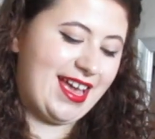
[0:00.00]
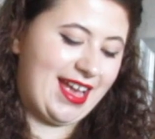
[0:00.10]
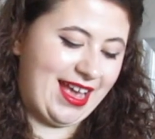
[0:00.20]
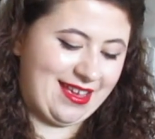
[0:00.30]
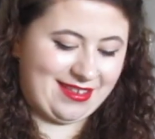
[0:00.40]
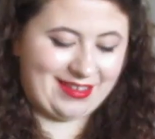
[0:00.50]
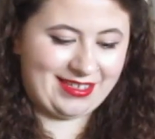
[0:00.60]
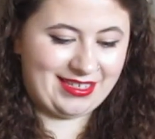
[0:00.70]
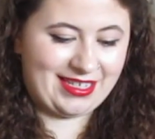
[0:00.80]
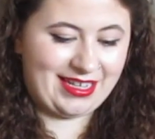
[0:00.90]

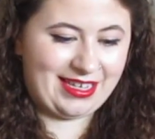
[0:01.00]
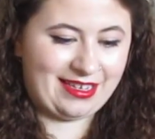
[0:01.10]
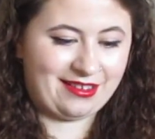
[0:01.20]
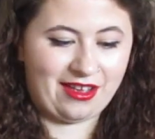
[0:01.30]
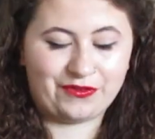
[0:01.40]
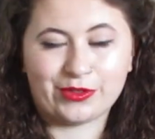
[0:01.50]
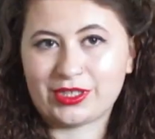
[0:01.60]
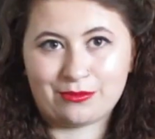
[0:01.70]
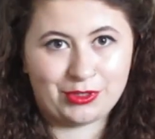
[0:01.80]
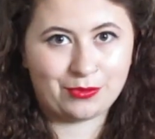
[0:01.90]
and I've got
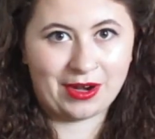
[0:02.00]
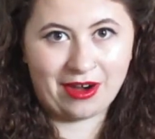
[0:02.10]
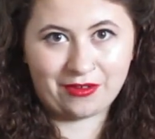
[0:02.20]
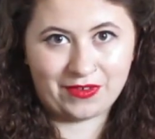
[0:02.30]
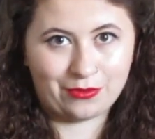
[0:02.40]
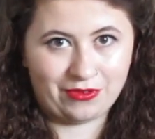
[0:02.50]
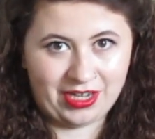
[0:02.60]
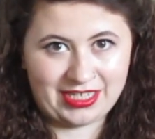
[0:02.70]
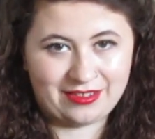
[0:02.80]
so much wear out of it already.